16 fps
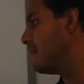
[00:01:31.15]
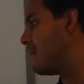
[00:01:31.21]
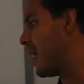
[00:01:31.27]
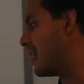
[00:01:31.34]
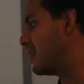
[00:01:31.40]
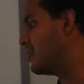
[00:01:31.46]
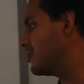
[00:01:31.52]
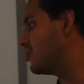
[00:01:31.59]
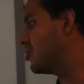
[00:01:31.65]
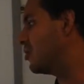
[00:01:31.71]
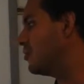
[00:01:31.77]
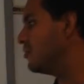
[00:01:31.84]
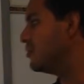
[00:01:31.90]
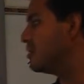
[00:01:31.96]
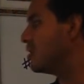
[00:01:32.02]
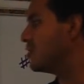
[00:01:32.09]
minus 2,
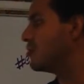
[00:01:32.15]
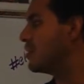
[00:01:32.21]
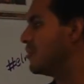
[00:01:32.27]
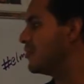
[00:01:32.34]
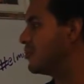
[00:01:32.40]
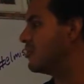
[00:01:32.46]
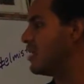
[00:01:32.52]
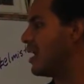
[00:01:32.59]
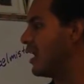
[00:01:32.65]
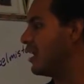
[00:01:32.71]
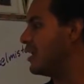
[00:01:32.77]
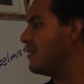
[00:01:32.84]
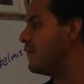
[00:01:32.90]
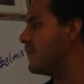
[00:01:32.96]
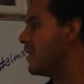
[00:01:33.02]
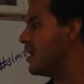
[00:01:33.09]
distribute your
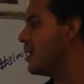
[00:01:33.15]
negative,